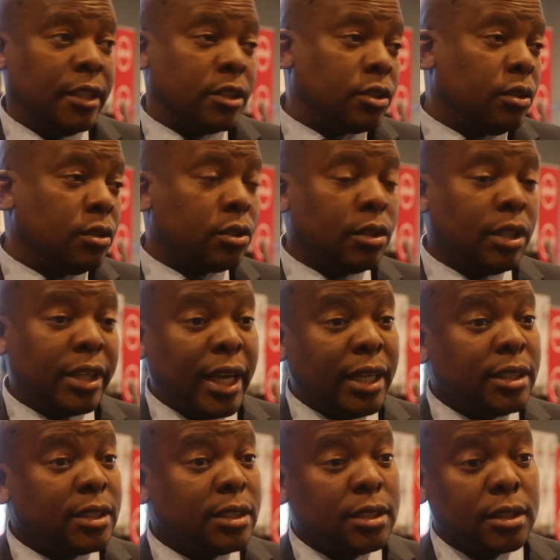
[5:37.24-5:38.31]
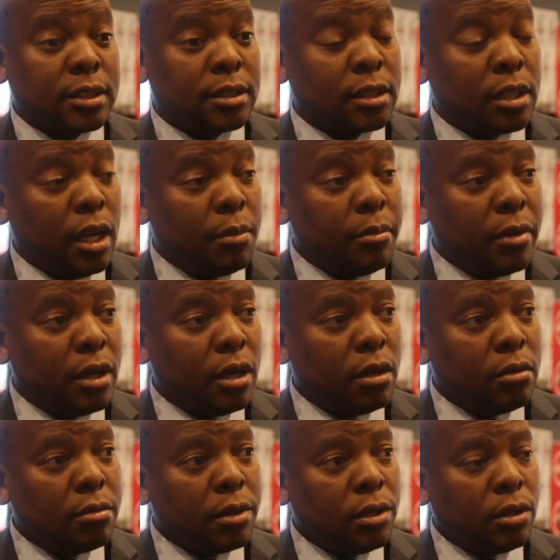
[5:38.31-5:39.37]
So the reality is,
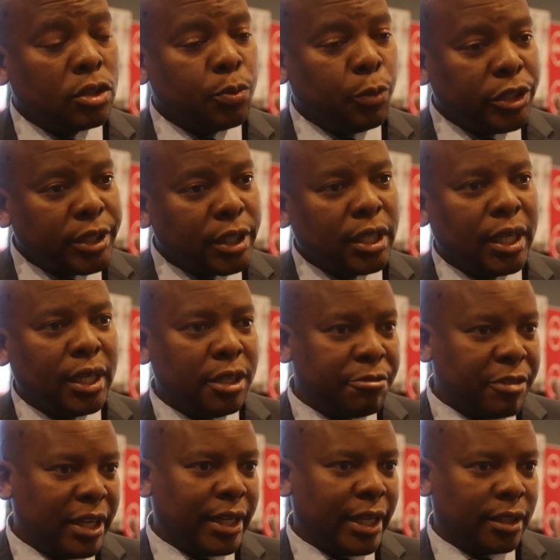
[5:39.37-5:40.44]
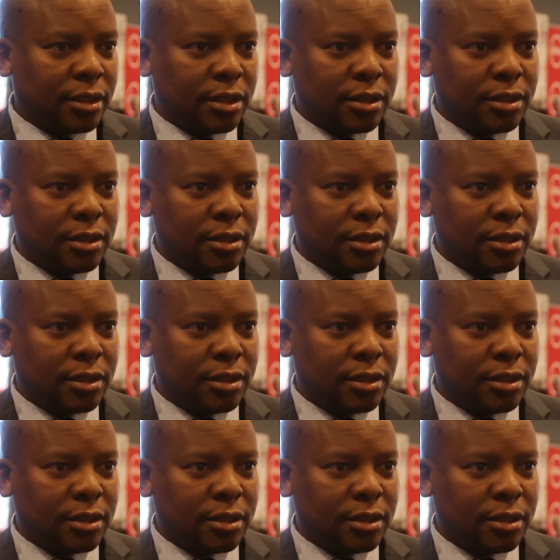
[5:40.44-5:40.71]
sponsoring an event